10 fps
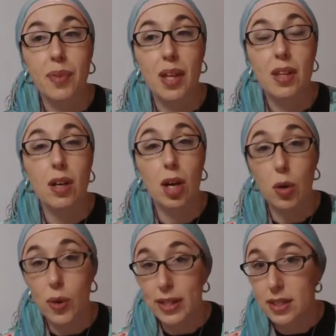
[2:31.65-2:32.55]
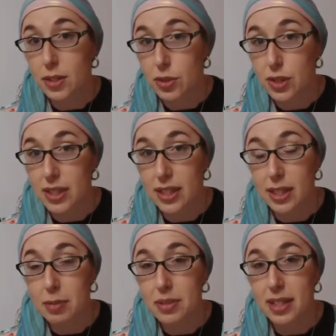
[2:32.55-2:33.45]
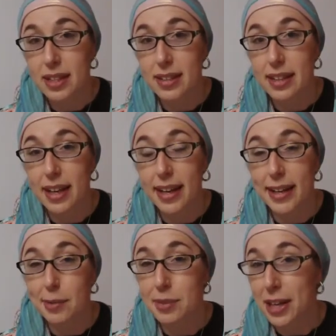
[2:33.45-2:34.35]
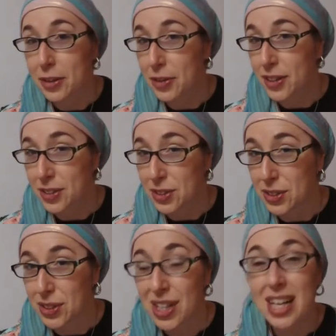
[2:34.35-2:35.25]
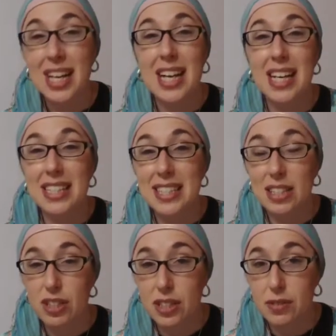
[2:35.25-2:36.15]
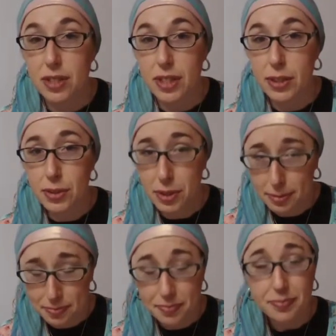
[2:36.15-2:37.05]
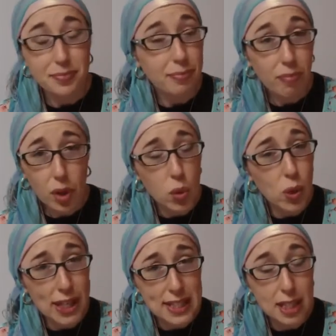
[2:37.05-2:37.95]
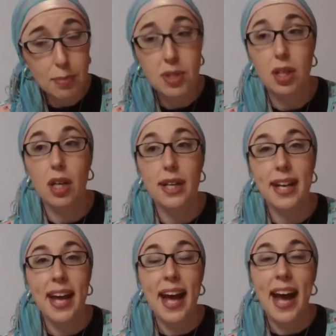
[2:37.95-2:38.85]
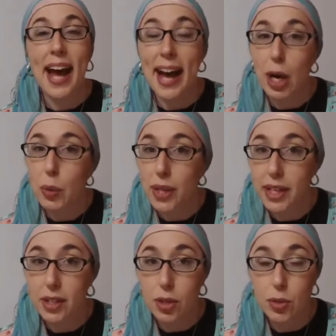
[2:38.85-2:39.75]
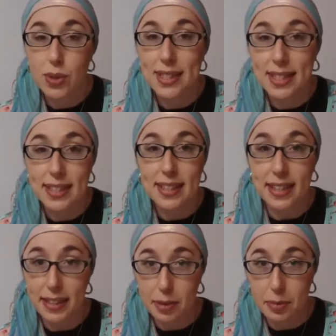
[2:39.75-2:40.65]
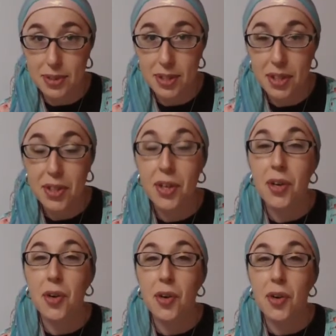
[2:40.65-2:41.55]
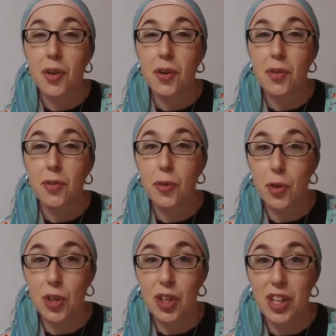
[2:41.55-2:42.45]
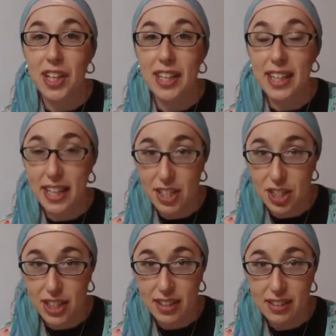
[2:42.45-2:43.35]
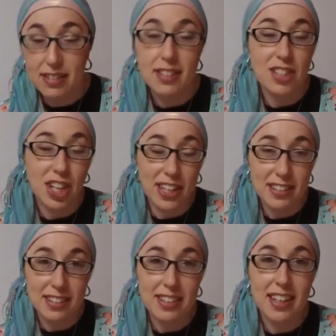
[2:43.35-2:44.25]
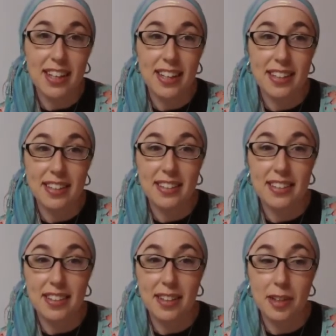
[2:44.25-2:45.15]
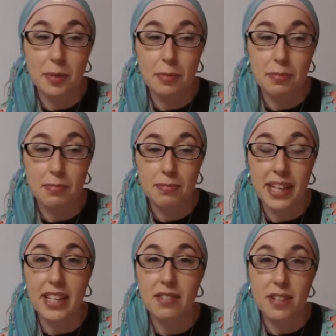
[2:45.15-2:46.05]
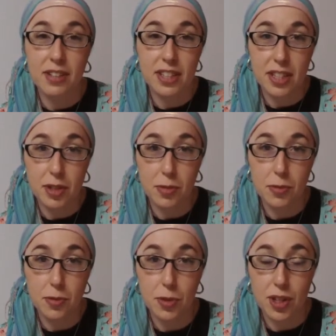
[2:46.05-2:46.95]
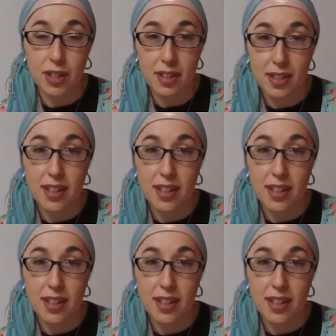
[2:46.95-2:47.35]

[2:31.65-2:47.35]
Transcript: there are ways to use these items, and I am now going to do a series of videos, quick tips on how we can use these items for engaging the child and laying the foundation for